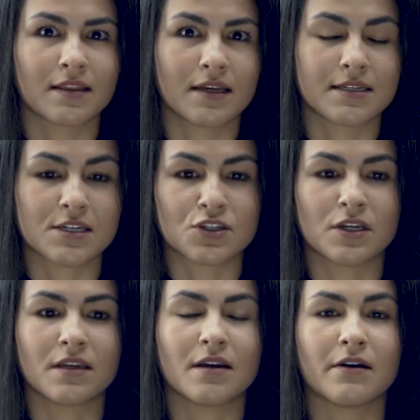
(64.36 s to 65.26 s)
the
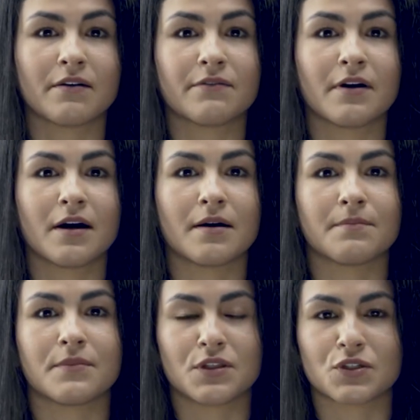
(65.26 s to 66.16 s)
attention of
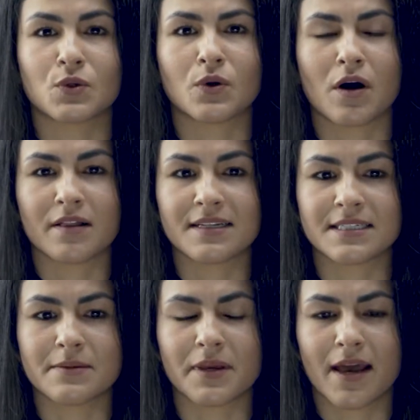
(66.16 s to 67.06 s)
the school calling
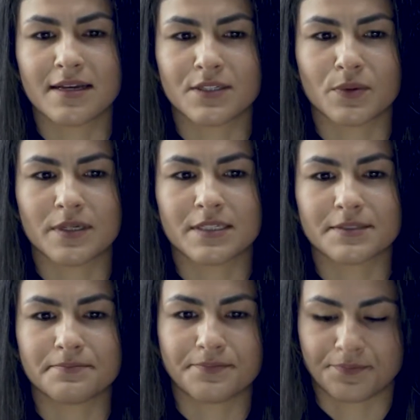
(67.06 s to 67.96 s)
CPS was
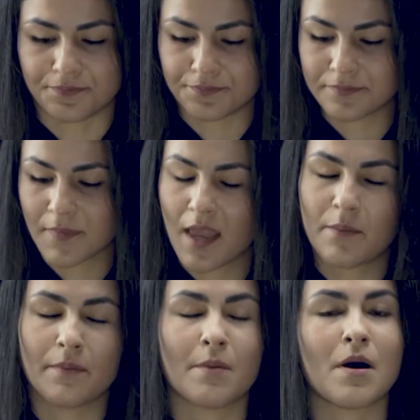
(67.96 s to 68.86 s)

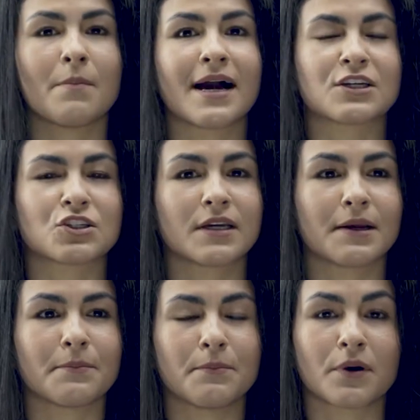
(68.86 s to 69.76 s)
my mom actually
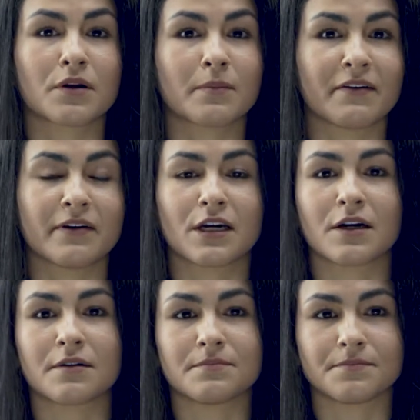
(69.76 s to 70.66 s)
burned my
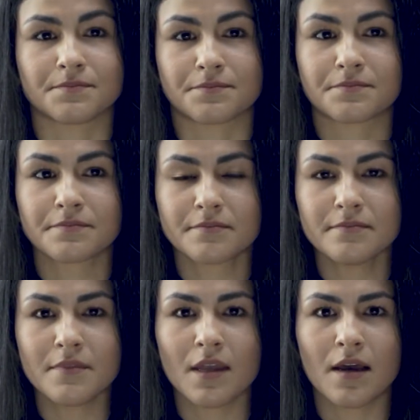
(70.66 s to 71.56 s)
finger
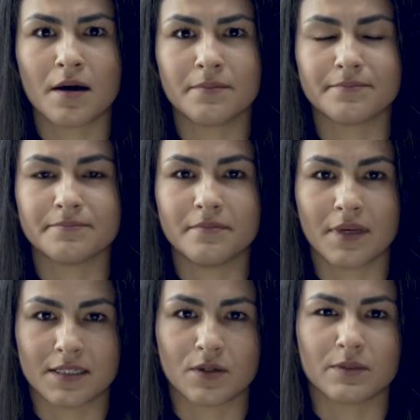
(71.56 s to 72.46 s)

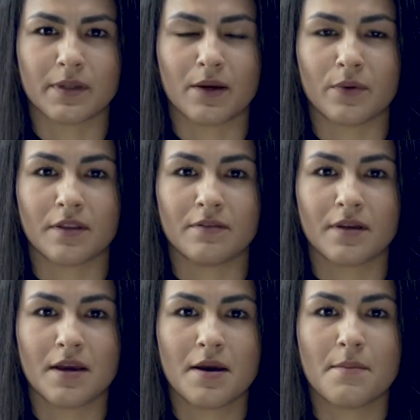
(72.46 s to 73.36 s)
because I was playing with
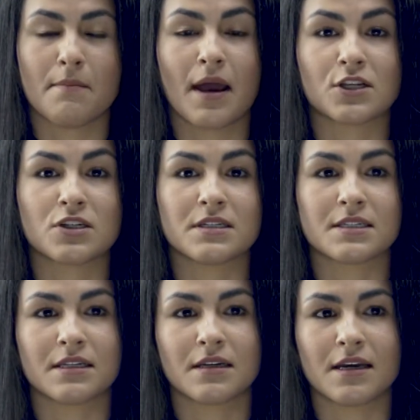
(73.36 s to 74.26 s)

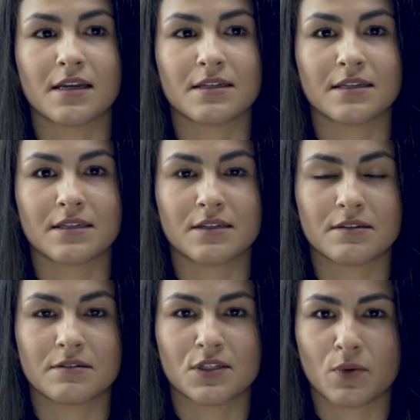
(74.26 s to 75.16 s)
matches,
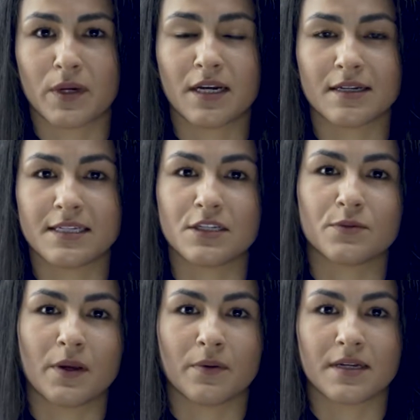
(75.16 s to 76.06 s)
and she wanted to teach
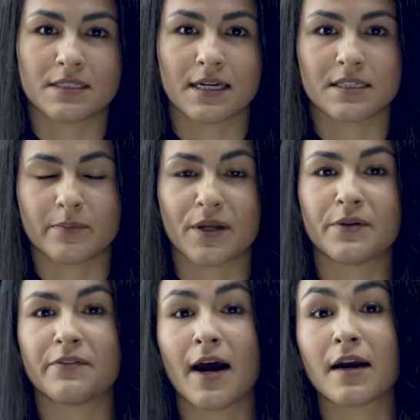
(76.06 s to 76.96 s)
me what it's like to play
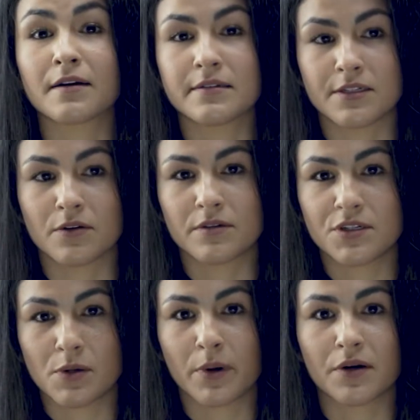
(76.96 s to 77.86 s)
with fire. So
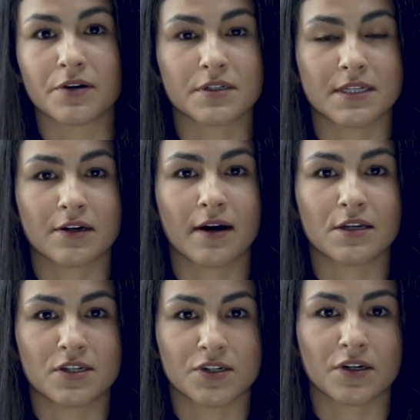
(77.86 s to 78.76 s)
she burned her cigarette,
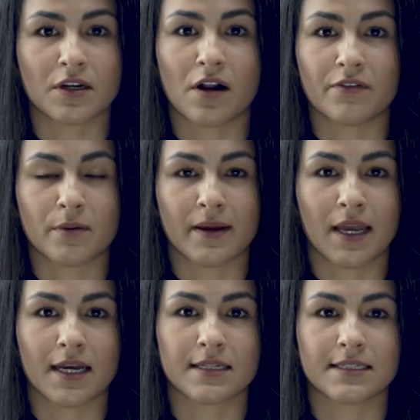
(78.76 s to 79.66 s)
she turned it off on my
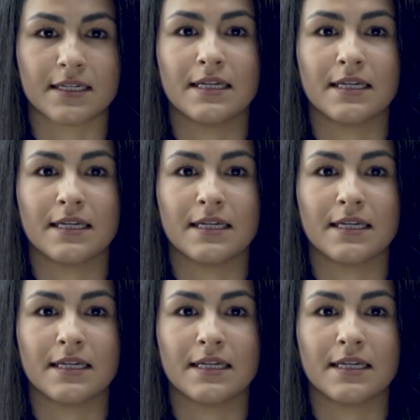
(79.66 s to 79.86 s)
hand.